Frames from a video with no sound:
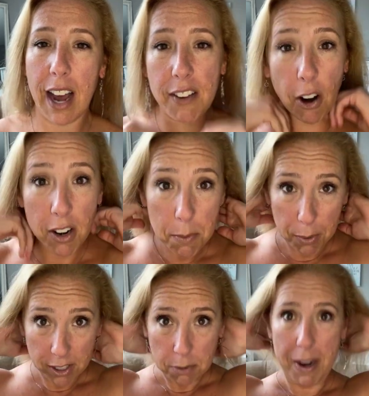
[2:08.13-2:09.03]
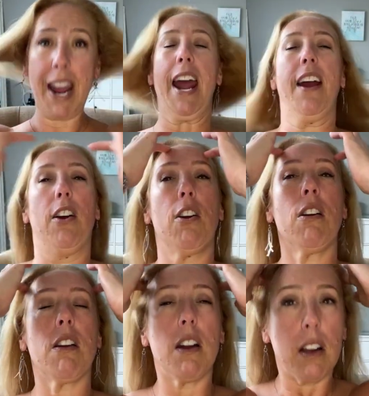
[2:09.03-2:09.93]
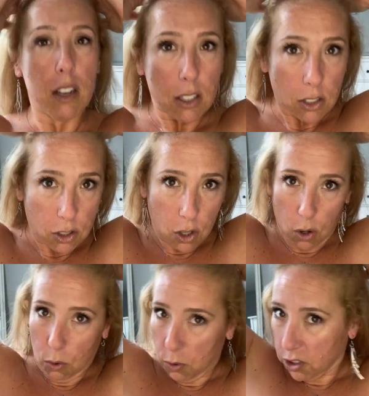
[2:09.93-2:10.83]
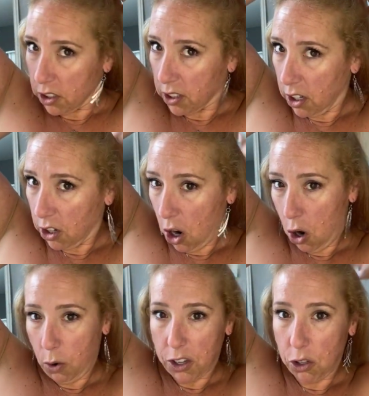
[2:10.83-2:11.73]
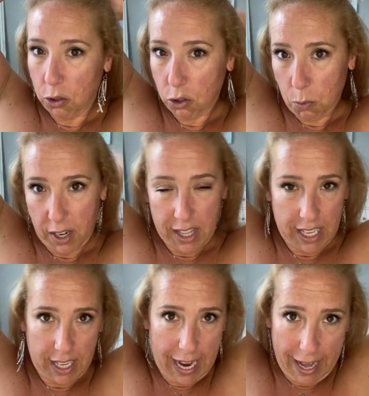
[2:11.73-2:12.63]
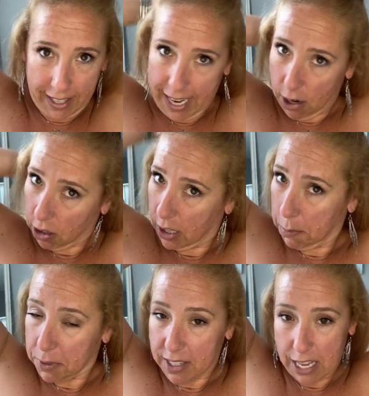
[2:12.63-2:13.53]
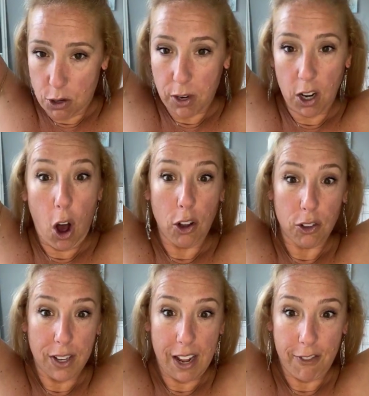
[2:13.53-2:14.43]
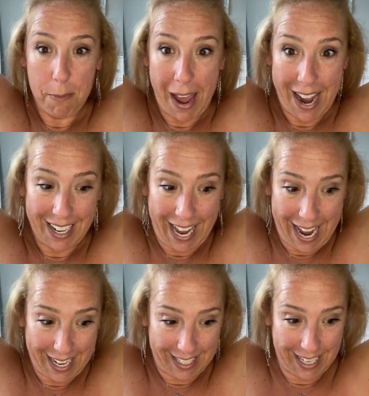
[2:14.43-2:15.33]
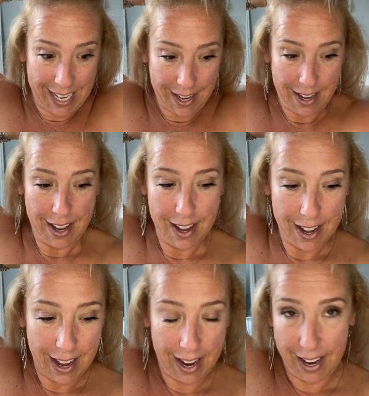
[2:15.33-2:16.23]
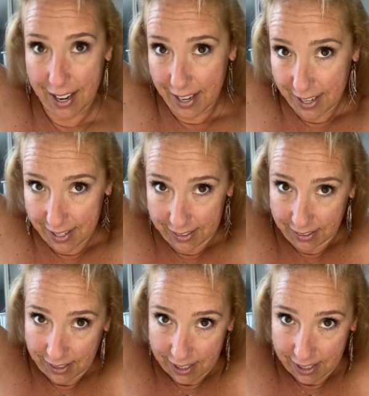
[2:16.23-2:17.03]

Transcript: I've already brushed my hair. So we're just going to go use one of the alligator clips that you can also get from Head Kandy. And